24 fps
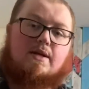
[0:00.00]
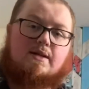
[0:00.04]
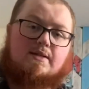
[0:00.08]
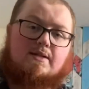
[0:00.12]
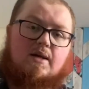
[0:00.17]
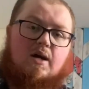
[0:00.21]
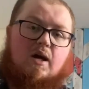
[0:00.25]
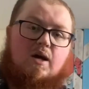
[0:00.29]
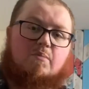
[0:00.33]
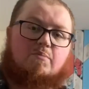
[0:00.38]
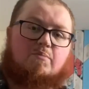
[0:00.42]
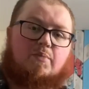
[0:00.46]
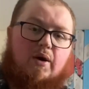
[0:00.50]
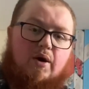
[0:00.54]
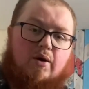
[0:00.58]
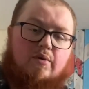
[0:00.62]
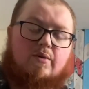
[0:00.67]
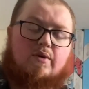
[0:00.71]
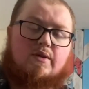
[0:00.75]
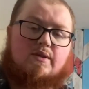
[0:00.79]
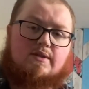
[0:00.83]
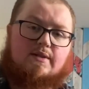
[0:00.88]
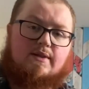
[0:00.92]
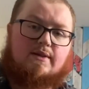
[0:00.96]
a
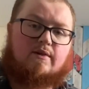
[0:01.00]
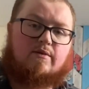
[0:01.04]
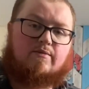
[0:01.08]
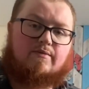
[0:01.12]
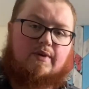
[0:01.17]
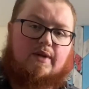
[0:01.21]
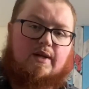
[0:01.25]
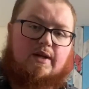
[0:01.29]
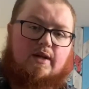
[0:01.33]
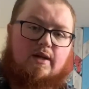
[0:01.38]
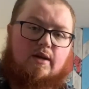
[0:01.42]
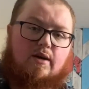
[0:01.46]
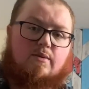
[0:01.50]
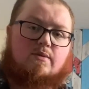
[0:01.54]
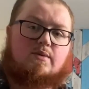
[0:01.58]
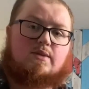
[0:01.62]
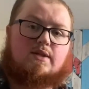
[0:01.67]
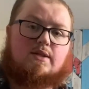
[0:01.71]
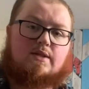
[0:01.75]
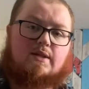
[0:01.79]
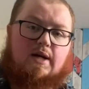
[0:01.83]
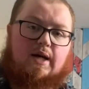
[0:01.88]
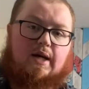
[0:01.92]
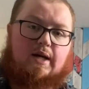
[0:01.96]
bonus little video
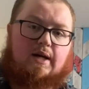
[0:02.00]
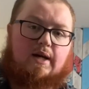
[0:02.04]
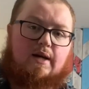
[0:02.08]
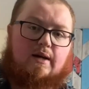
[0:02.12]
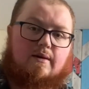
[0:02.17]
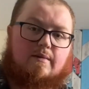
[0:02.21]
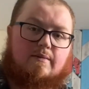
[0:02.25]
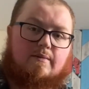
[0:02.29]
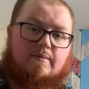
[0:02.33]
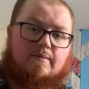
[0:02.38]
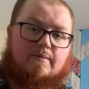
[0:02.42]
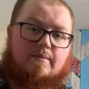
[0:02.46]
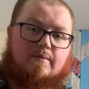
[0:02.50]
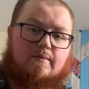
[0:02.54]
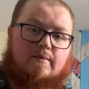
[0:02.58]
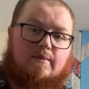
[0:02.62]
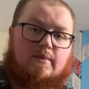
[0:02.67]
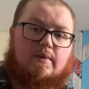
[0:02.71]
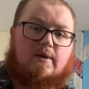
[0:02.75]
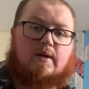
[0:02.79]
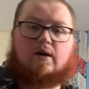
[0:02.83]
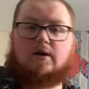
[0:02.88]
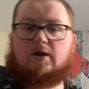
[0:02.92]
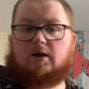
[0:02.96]
today,
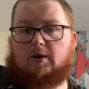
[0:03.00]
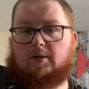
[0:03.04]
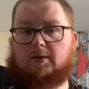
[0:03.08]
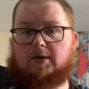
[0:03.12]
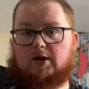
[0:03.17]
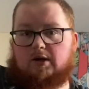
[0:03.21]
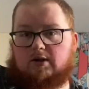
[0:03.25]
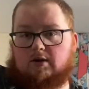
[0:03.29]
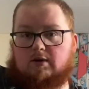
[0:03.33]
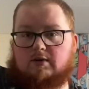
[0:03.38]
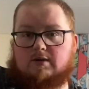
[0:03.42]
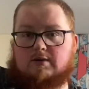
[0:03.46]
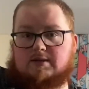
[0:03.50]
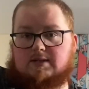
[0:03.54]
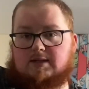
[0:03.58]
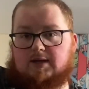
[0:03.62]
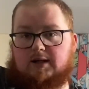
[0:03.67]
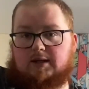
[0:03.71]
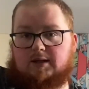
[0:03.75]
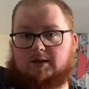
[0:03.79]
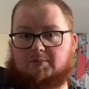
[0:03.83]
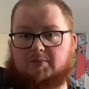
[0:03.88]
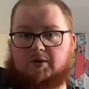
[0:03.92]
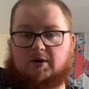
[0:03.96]
going
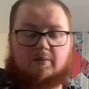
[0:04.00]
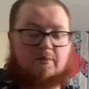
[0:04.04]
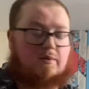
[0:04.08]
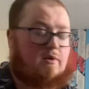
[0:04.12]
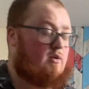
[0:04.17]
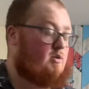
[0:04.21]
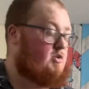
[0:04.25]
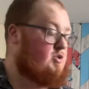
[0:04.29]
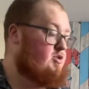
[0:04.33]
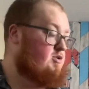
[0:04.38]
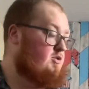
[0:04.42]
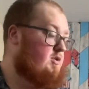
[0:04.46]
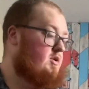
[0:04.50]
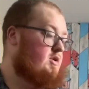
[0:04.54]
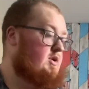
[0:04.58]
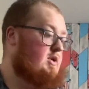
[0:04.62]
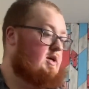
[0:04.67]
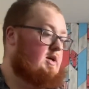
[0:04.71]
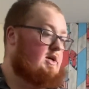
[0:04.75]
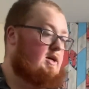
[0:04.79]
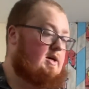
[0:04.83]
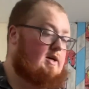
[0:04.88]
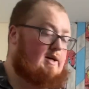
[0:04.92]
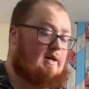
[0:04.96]
alongside the pop culture
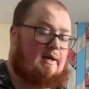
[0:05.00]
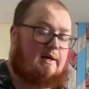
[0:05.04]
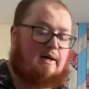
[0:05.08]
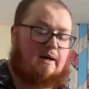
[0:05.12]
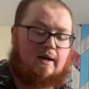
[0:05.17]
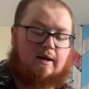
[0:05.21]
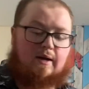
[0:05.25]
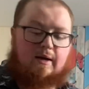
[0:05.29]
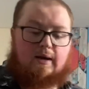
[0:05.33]
order.